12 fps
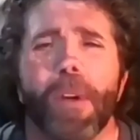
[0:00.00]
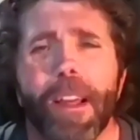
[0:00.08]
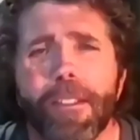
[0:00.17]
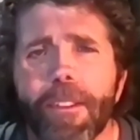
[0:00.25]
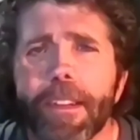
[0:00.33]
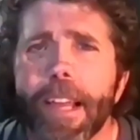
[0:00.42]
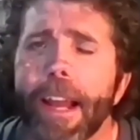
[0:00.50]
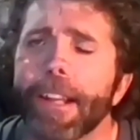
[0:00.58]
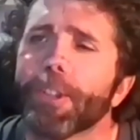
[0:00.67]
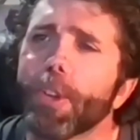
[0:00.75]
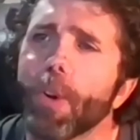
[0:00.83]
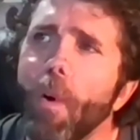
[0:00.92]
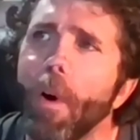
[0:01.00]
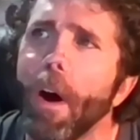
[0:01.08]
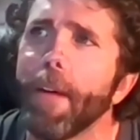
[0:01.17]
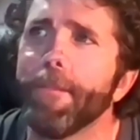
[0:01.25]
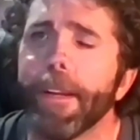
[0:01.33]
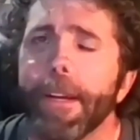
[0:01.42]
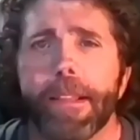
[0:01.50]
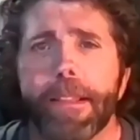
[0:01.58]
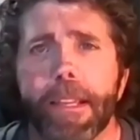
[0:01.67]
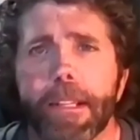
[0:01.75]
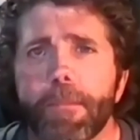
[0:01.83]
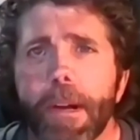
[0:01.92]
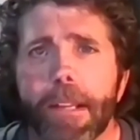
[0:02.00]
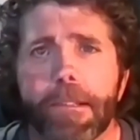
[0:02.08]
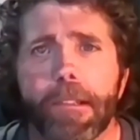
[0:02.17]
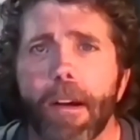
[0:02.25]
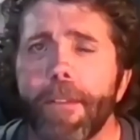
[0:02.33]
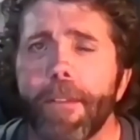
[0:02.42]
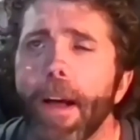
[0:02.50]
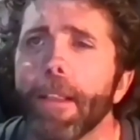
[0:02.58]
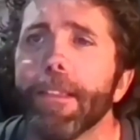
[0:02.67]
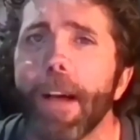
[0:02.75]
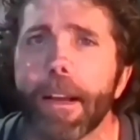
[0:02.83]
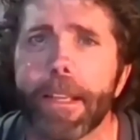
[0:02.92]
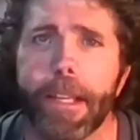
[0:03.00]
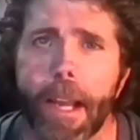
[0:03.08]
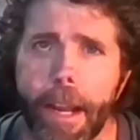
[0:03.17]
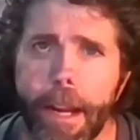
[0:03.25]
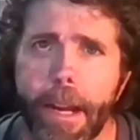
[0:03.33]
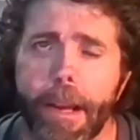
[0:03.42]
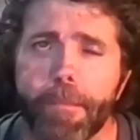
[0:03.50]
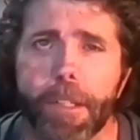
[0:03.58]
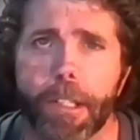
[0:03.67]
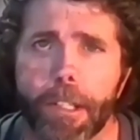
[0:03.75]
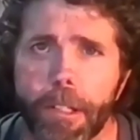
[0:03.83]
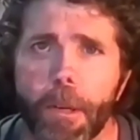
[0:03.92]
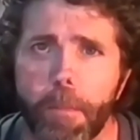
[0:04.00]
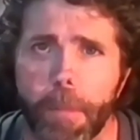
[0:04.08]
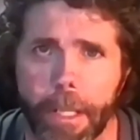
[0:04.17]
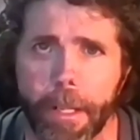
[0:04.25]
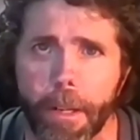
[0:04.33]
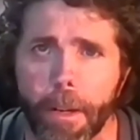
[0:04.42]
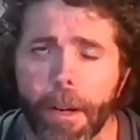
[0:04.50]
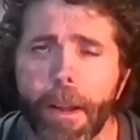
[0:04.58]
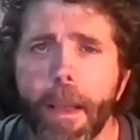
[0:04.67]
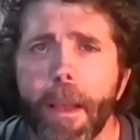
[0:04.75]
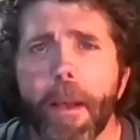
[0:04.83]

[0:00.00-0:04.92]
And when I look at it so often, I think to myself how lucky I am to still be here.